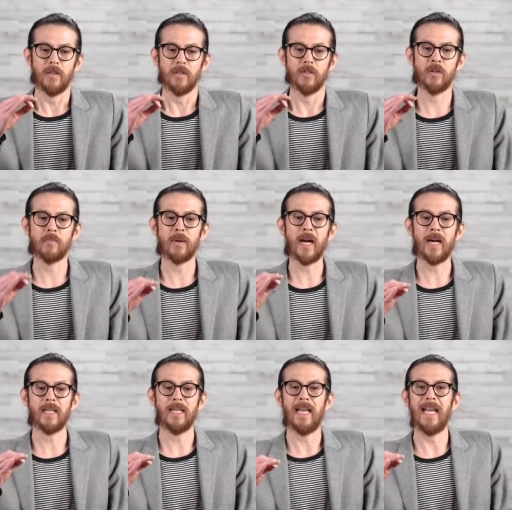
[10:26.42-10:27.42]
Your
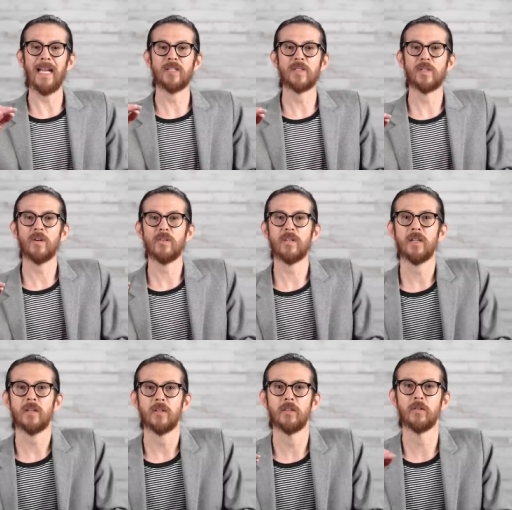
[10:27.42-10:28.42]
body has
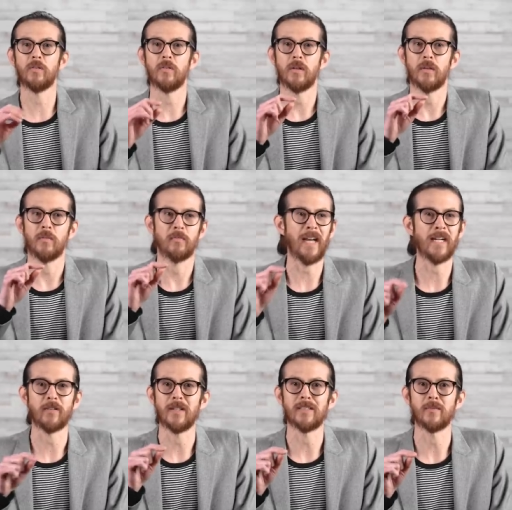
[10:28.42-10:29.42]
certain little
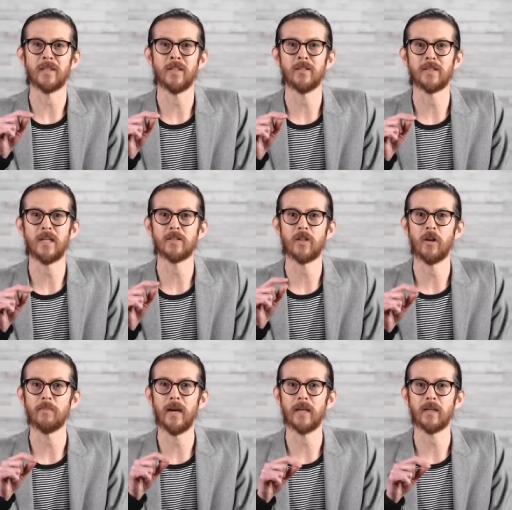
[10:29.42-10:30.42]
factories within your cells
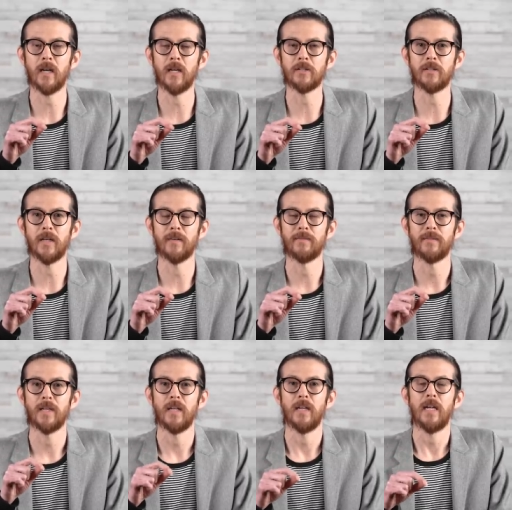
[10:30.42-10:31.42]
called mitochondria.
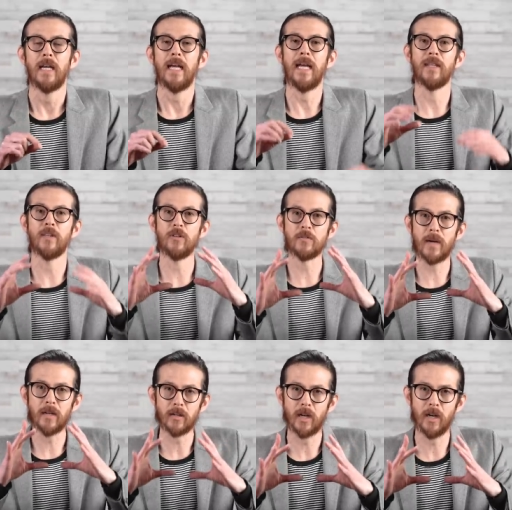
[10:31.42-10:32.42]
And those
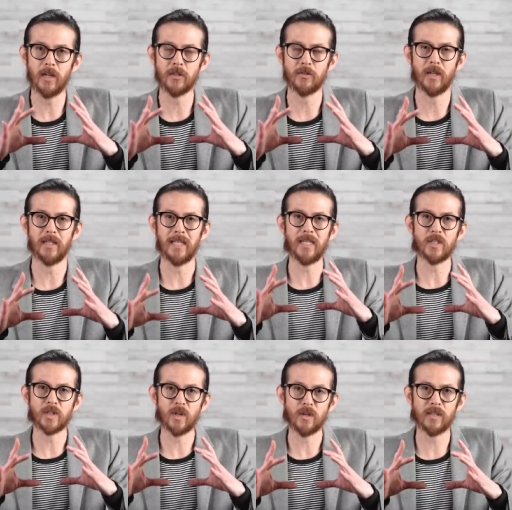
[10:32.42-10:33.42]
mitochondria need
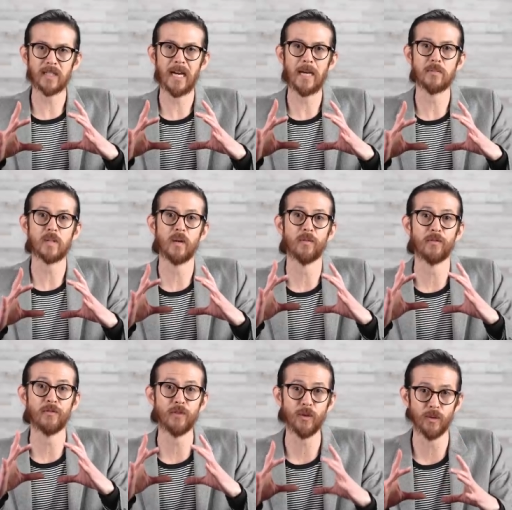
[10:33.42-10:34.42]
certain types of
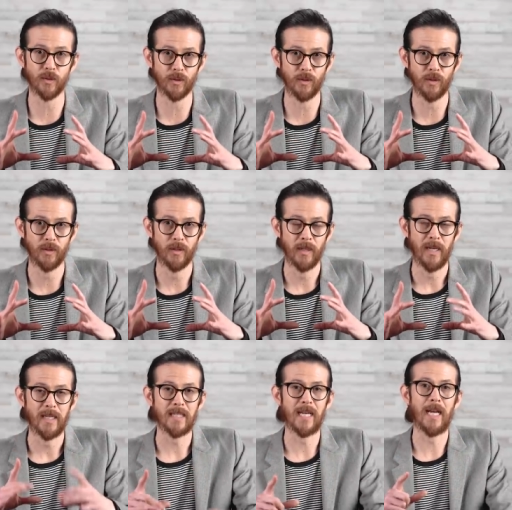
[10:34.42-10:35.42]
fuel
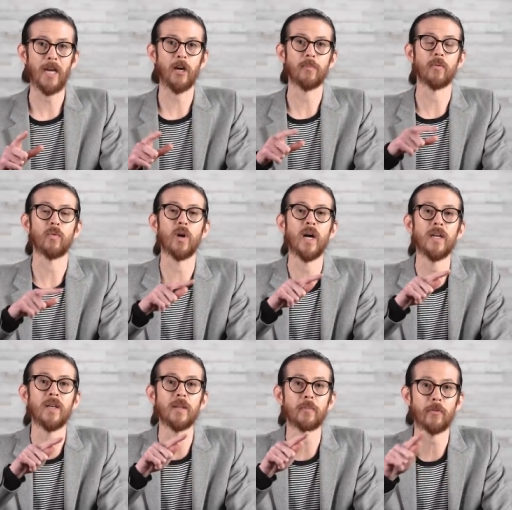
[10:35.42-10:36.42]
to help
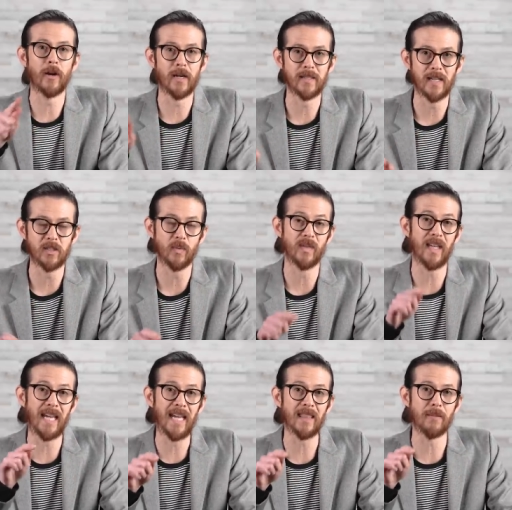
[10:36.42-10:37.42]
run the process
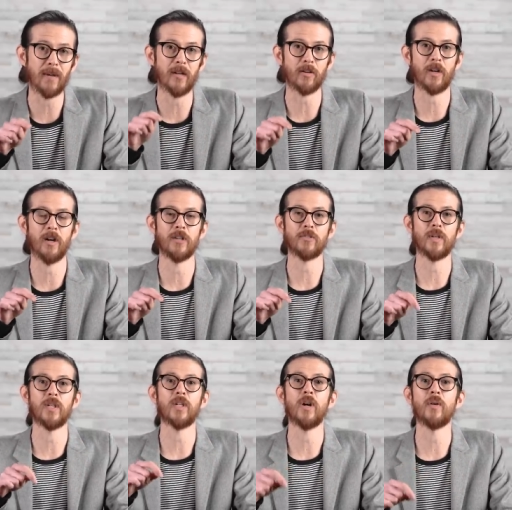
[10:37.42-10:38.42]
within the
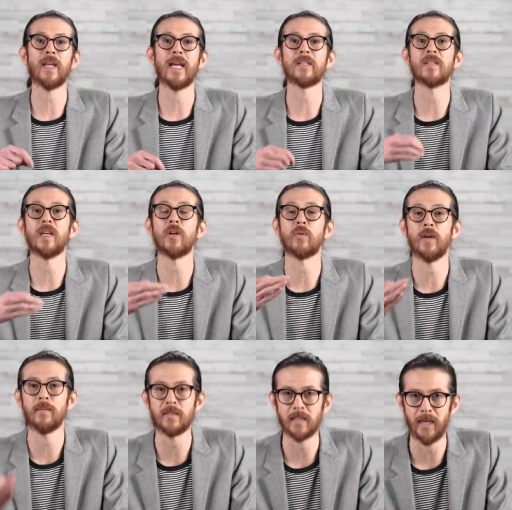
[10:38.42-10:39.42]
mitochondria known as a
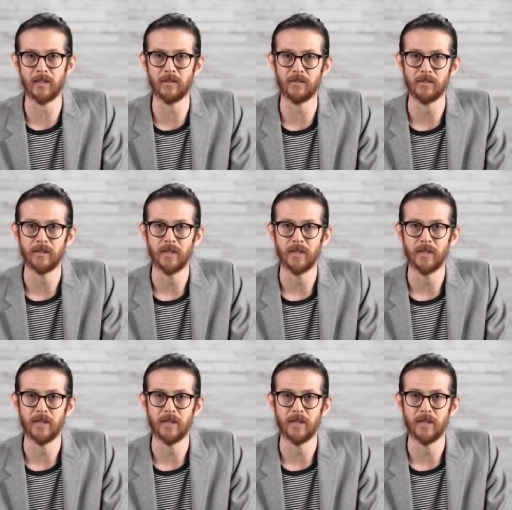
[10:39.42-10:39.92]
Krebs cycle.